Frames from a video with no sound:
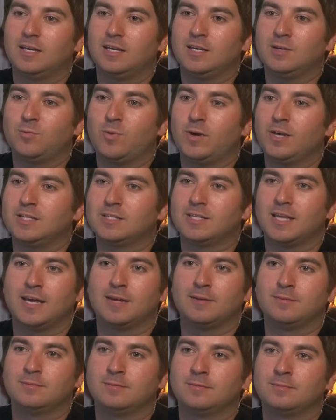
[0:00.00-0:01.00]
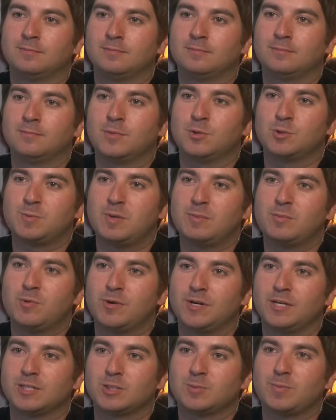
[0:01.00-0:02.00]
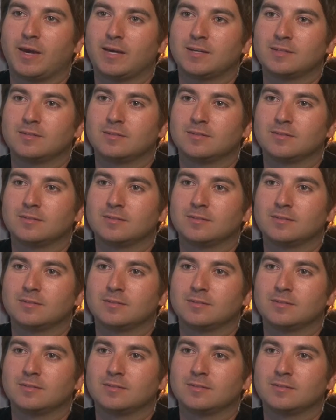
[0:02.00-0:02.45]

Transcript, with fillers: in ways that most people wouldn't expect.